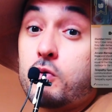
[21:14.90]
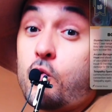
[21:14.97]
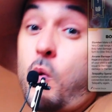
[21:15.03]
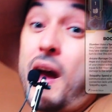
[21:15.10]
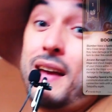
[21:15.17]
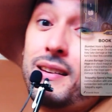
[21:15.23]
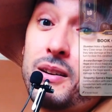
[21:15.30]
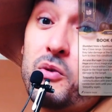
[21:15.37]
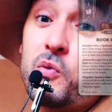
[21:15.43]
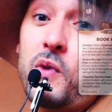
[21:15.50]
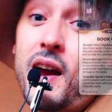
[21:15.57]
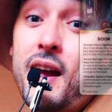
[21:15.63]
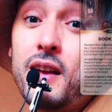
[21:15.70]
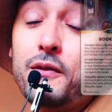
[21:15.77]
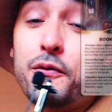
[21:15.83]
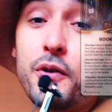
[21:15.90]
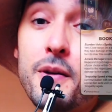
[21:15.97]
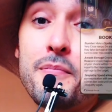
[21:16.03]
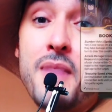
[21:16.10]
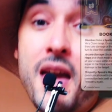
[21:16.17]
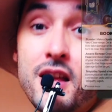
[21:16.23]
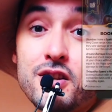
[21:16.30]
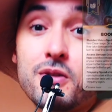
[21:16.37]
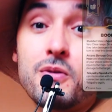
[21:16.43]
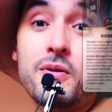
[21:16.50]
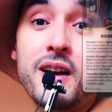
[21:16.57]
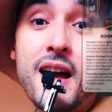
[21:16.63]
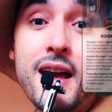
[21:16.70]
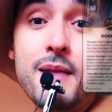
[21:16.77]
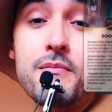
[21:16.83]
quite alright for a magical
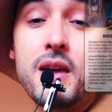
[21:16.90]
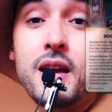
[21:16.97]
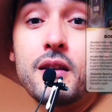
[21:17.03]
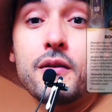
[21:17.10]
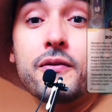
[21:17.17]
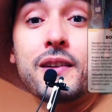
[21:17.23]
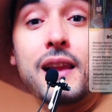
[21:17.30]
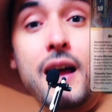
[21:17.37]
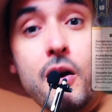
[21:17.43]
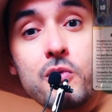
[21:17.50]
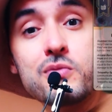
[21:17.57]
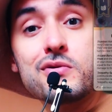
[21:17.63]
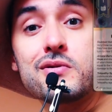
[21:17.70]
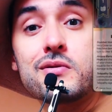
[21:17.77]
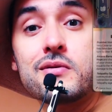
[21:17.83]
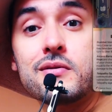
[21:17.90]
guy made of clouds.